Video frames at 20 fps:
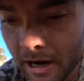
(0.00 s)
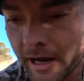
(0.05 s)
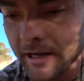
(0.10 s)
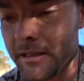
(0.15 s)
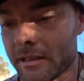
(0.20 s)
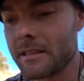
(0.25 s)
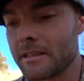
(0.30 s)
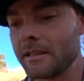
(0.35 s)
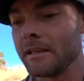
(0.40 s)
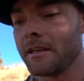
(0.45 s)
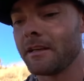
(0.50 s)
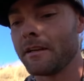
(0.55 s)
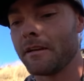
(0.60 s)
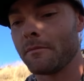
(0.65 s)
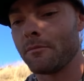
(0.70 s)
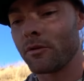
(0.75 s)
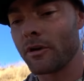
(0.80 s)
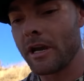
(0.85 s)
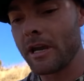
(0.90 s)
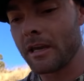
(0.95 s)
I just needed
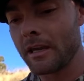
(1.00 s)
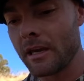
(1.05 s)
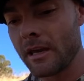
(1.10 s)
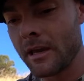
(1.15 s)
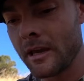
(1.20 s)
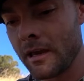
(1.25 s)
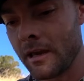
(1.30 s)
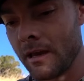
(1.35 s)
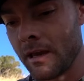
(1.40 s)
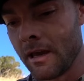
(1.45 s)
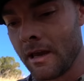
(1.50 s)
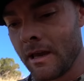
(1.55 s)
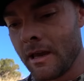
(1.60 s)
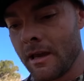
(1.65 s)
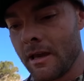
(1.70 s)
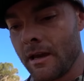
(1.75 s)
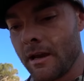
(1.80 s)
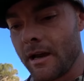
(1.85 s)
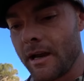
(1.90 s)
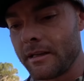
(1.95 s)
a break.
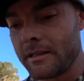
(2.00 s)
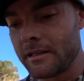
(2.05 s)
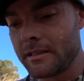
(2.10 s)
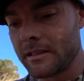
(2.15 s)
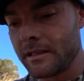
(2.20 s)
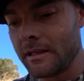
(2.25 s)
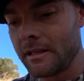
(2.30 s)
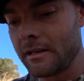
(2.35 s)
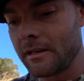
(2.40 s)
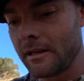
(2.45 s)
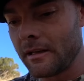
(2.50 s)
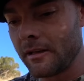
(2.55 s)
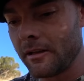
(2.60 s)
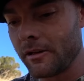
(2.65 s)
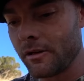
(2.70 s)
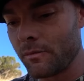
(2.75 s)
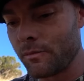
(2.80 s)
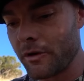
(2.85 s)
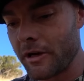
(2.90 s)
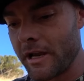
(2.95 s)
I just needed a
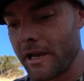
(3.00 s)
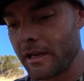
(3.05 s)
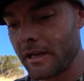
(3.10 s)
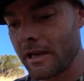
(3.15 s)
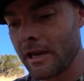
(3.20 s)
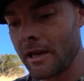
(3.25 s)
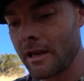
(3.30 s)
little break.